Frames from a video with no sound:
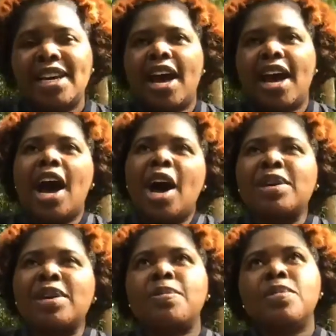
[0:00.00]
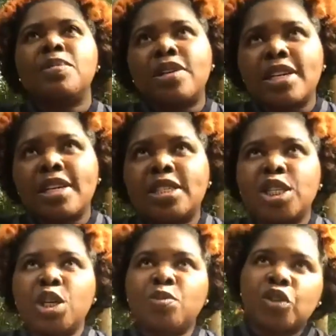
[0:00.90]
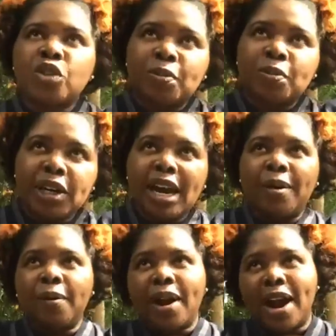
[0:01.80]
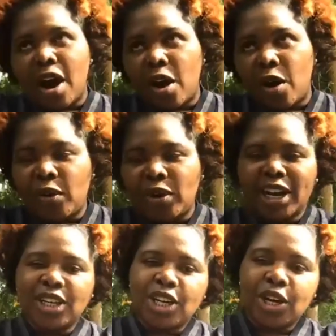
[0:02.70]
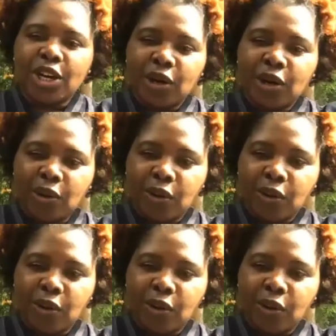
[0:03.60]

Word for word: um, immunity seems to be around a year or two.